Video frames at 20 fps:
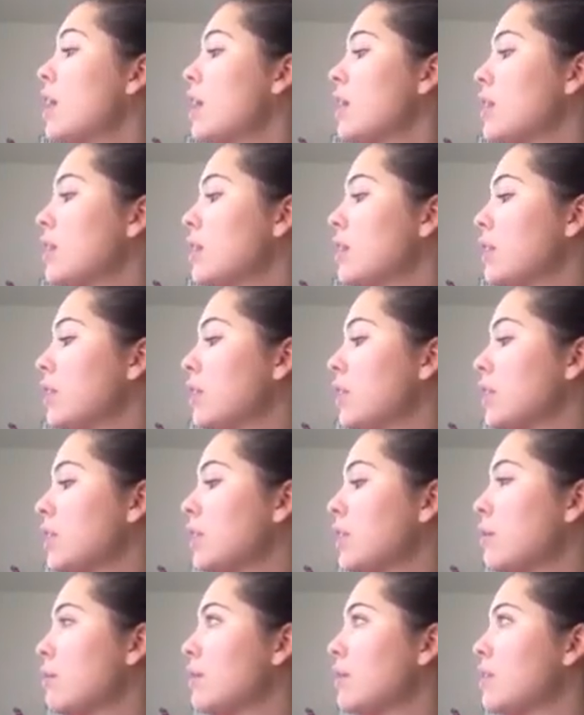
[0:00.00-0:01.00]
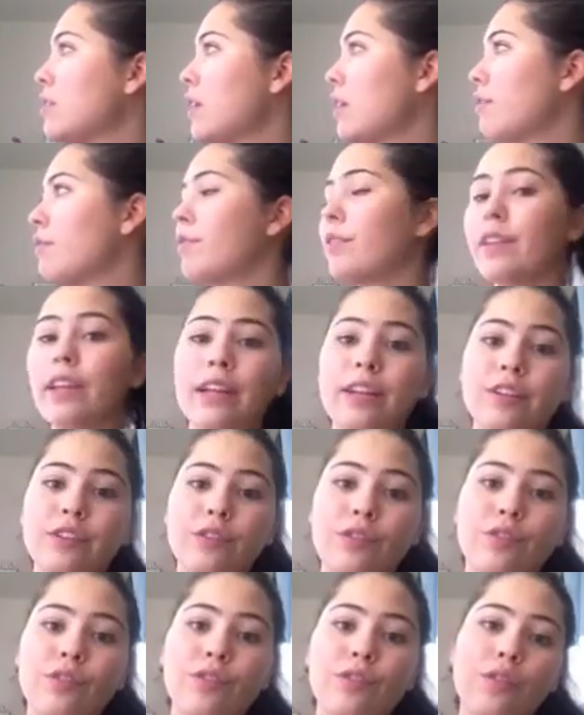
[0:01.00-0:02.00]
and the duct tape and stuff, and then I
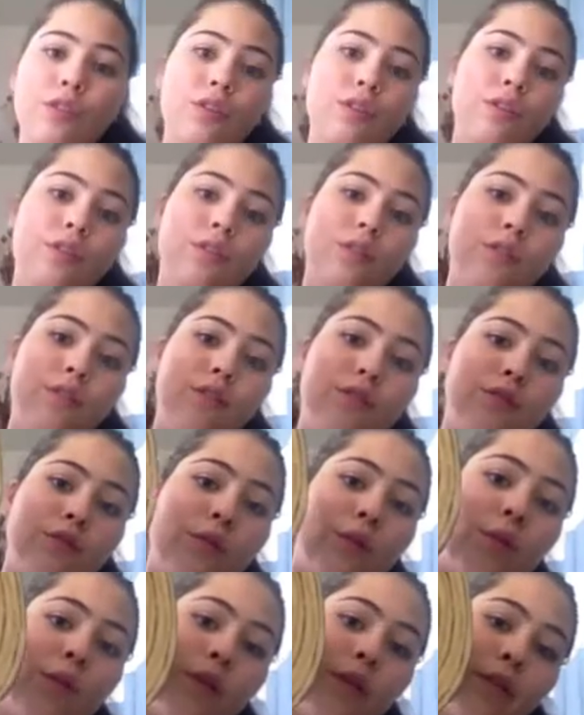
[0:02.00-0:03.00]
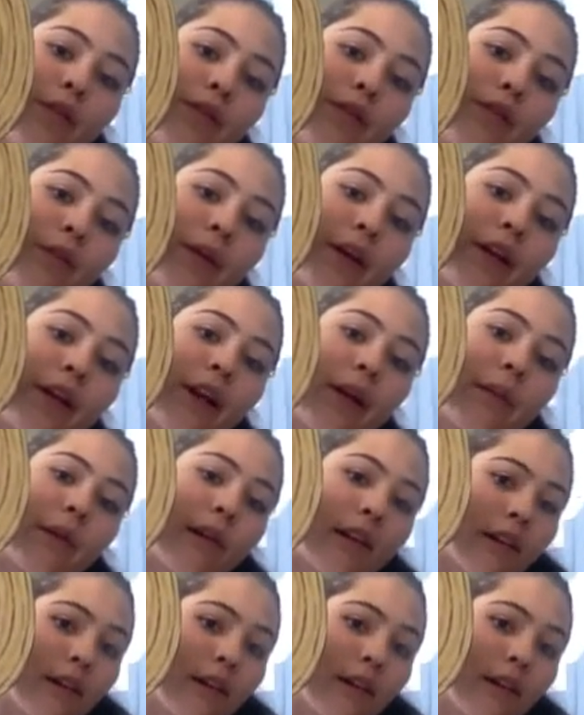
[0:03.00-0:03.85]
just stole this from my grandma.